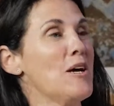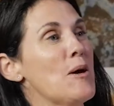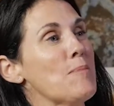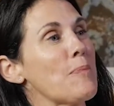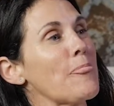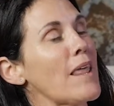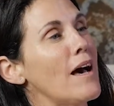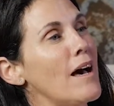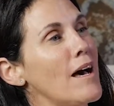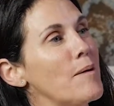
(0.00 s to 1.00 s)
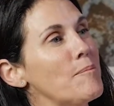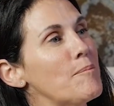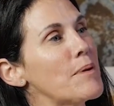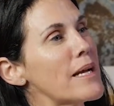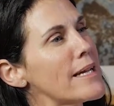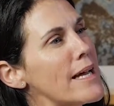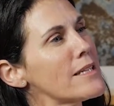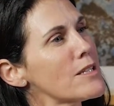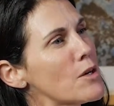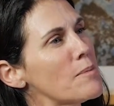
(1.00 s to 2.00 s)
Mm. But I had
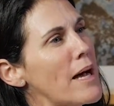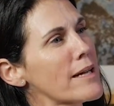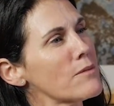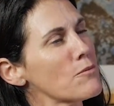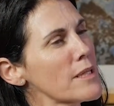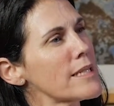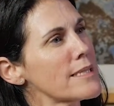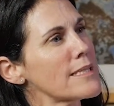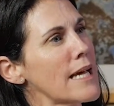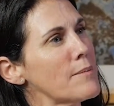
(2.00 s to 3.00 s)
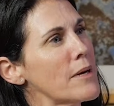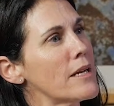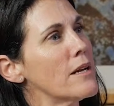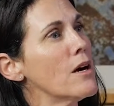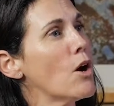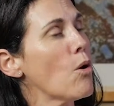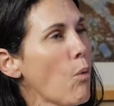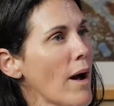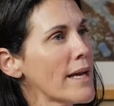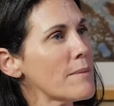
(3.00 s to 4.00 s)
to go back and really examine,
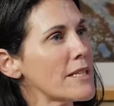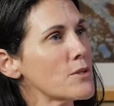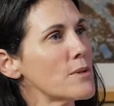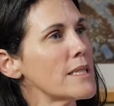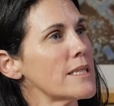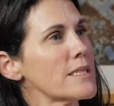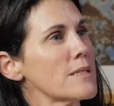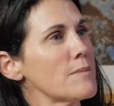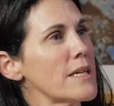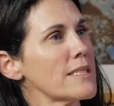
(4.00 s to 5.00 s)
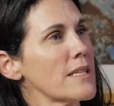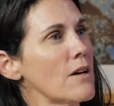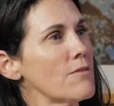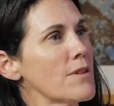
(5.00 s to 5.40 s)
why am I doing this to myself?